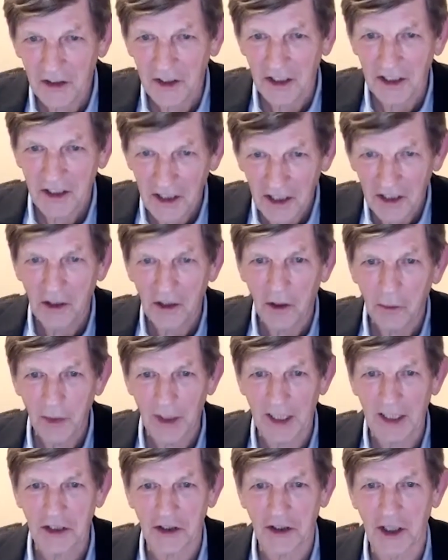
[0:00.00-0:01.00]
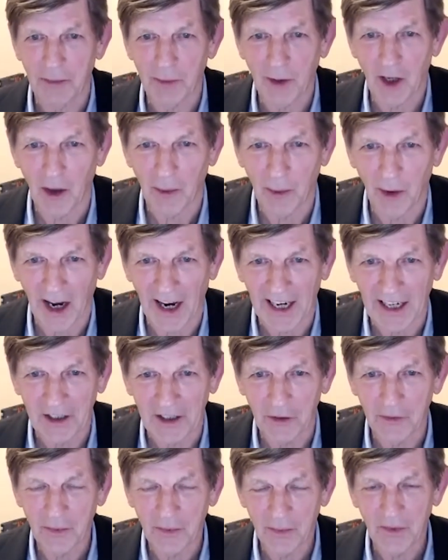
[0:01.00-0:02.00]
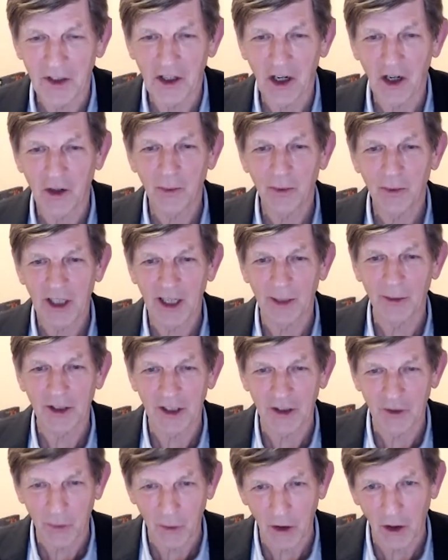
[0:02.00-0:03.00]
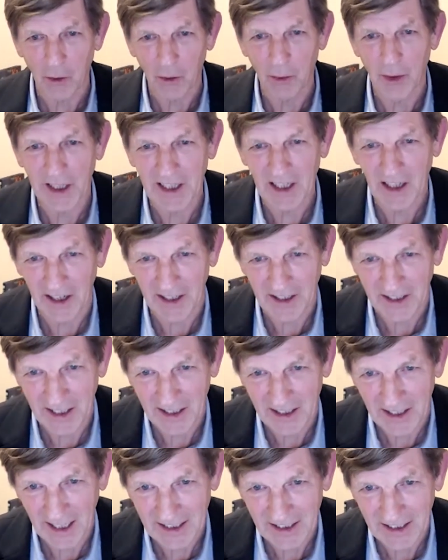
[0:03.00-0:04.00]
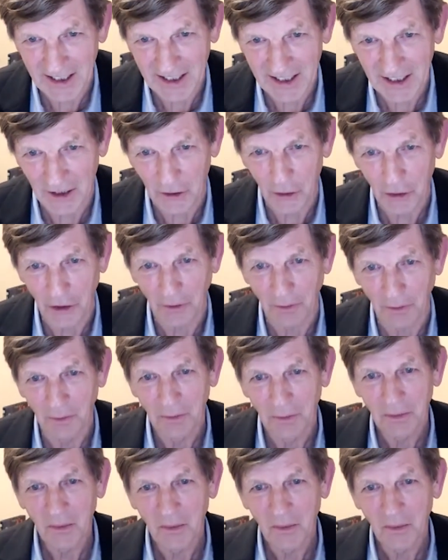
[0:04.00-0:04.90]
got this little picture in my mind of the on-premises world being like the Atlantic Ocean,